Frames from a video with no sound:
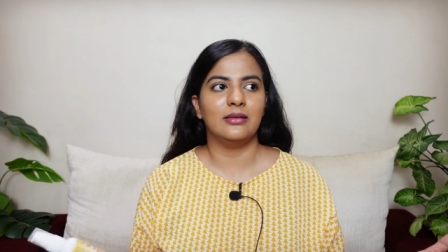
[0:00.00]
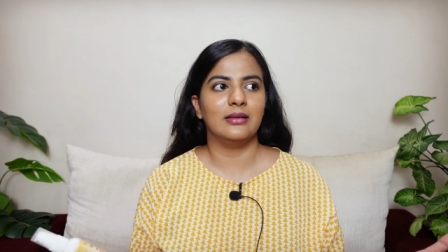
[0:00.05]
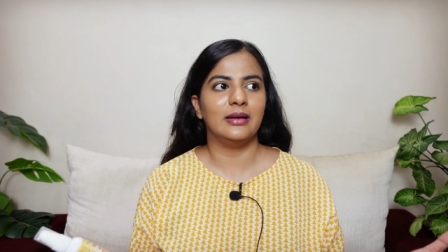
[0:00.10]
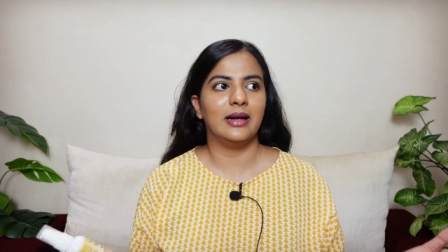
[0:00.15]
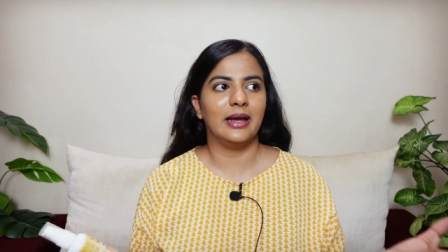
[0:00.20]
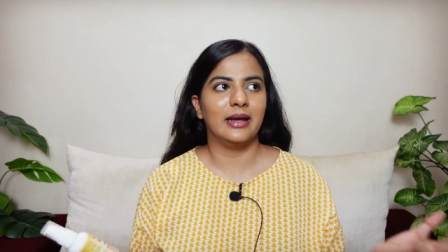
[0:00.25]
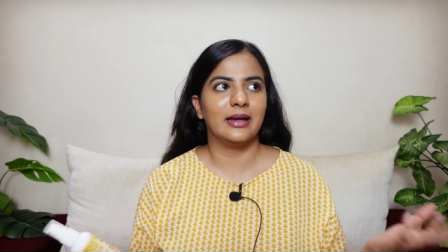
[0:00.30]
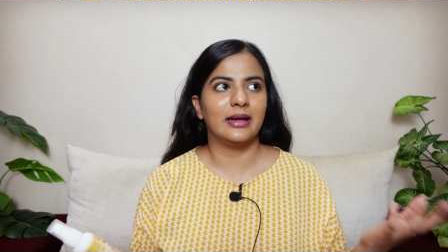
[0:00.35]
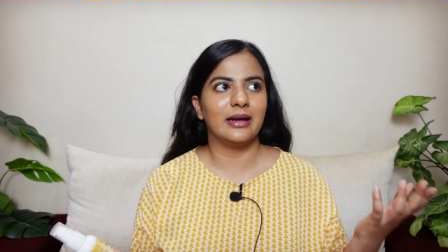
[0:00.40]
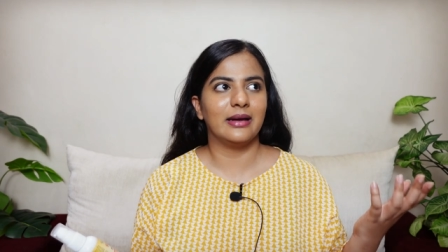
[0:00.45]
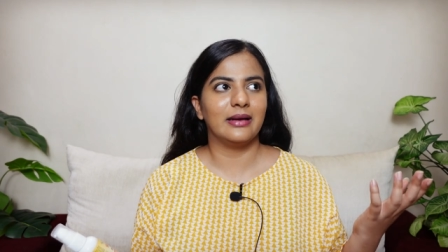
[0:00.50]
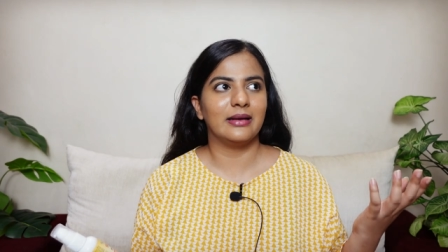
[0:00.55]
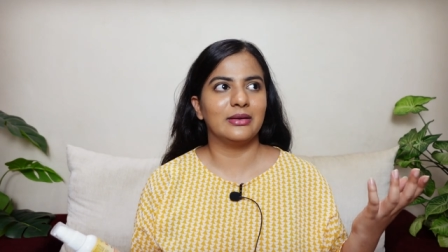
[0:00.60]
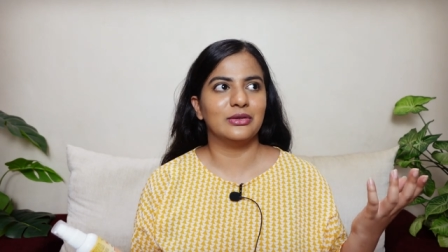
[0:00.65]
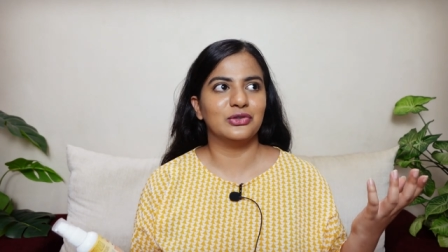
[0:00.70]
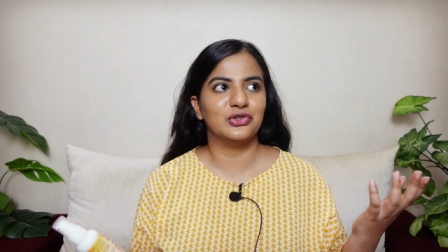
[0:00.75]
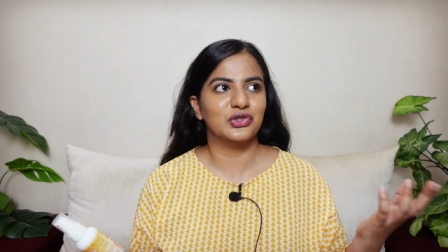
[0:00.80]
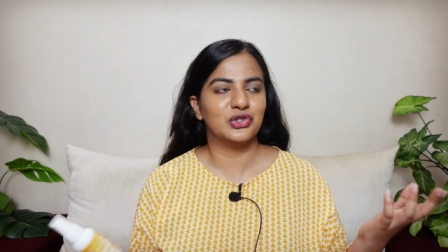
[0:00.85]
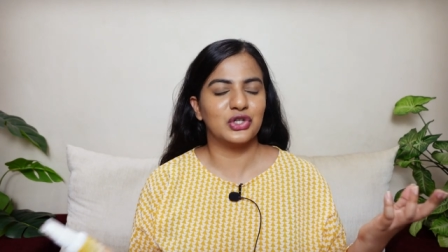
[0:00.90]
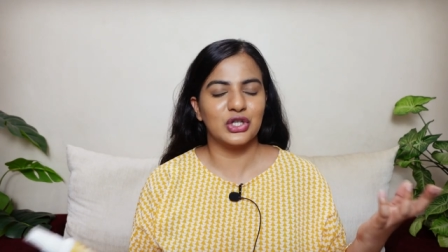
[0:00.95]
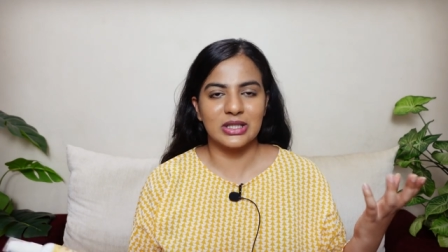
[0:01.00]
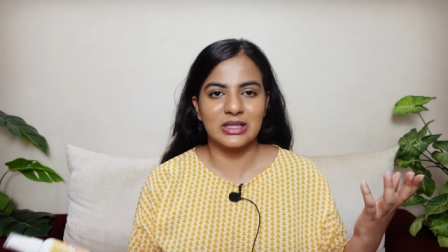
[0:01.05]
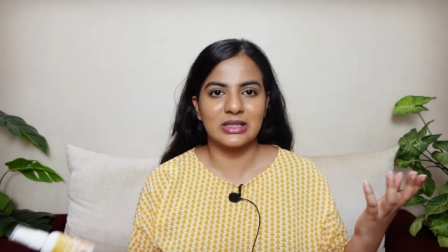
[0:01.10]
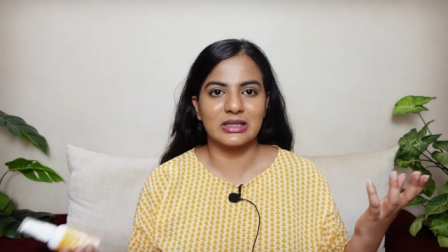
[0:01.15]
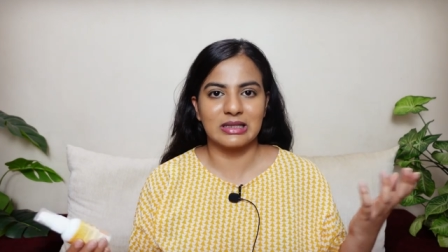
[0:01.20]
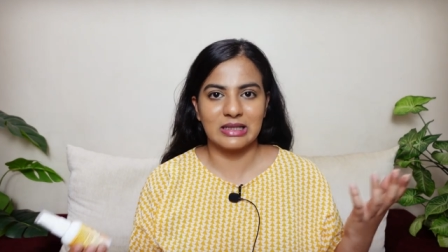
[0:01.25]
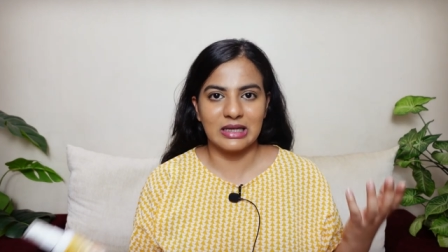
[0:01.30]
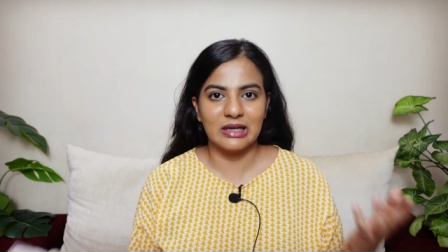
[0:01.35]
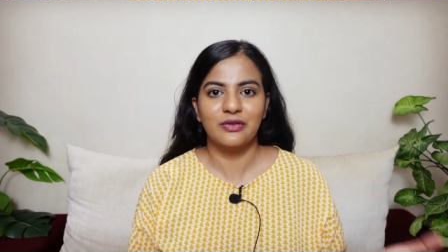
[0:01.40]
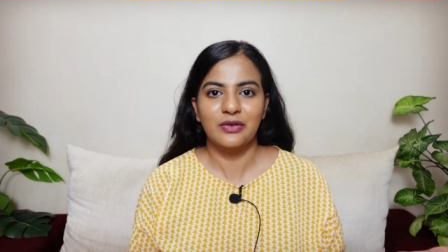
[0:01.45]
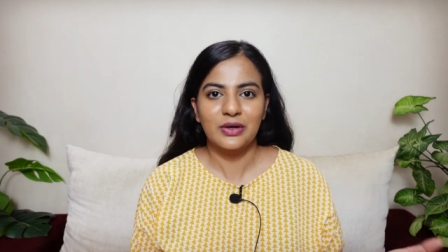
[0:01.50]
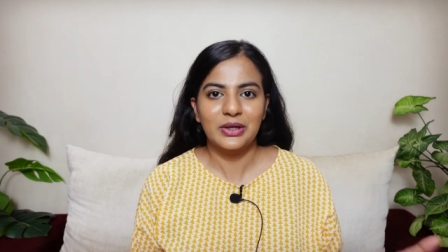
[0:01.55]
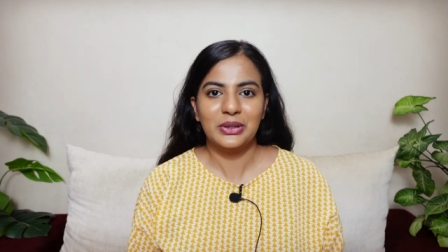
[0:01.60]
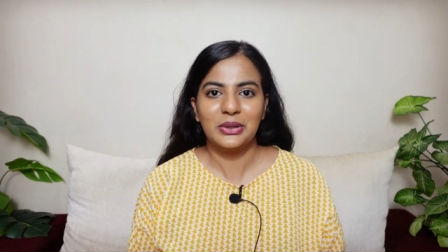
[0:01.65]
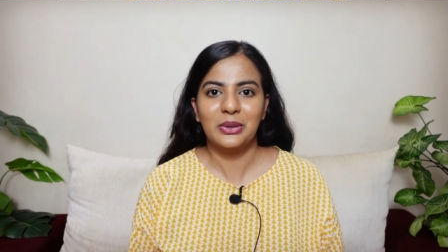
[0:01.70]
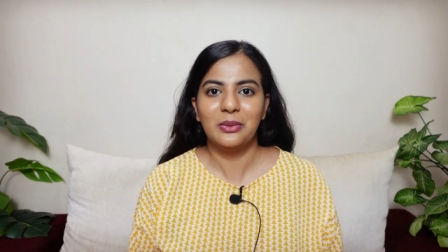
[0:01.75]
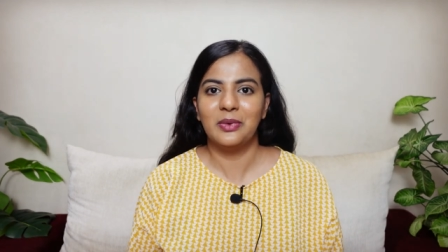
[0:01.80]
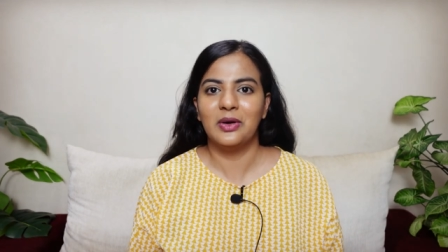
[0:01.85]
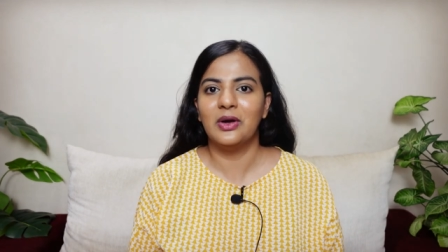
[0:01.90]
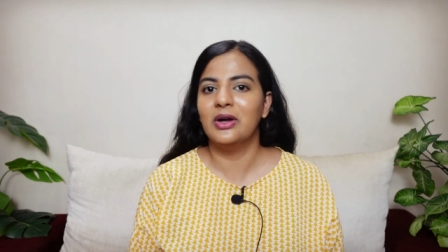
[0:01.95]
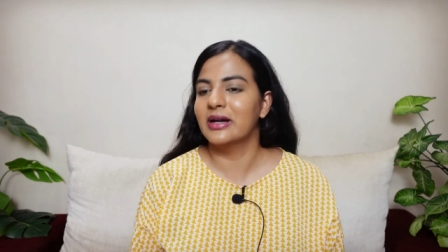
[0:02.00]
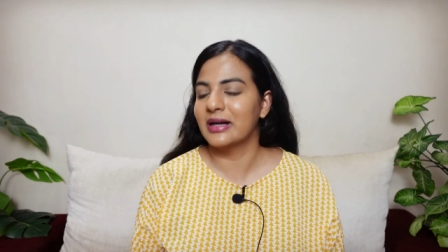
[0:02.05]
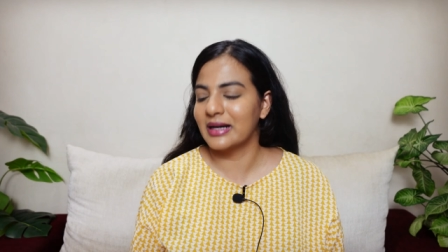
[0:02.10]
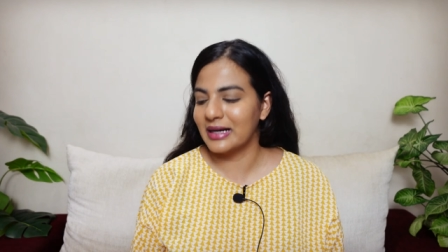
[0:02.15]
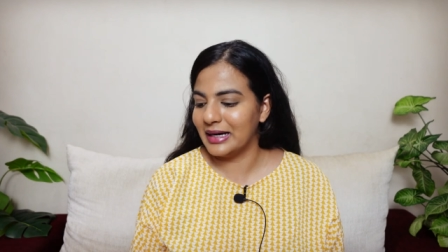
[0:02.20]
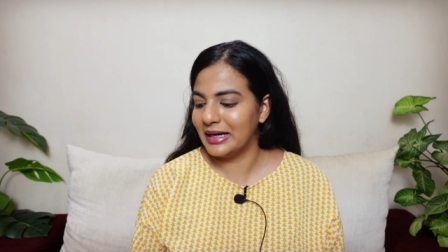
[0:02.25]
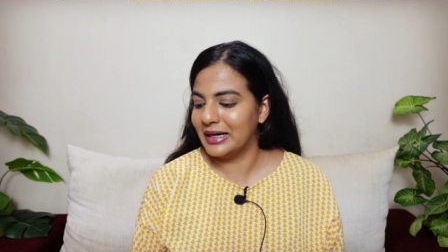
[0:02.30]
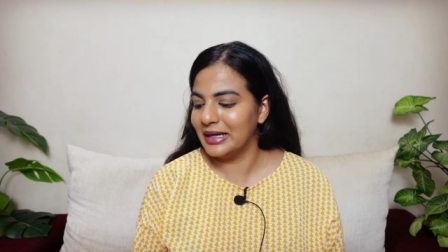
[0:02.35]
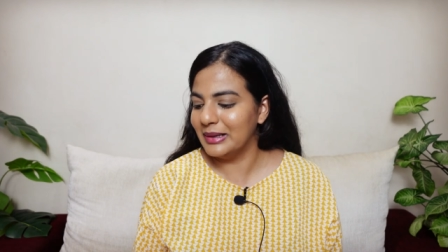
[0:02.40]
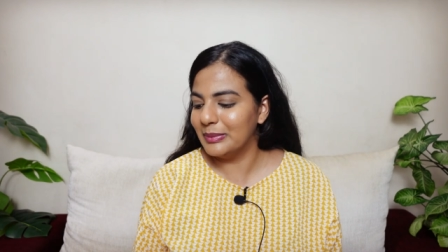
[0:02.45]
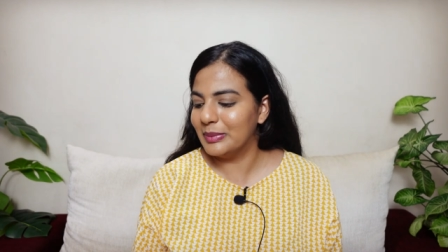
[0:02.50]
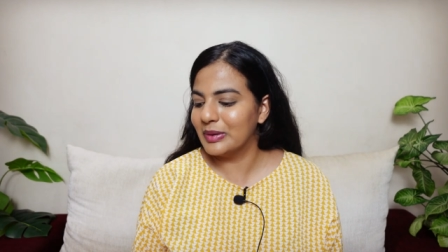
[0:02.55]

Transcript: like just give it to me already,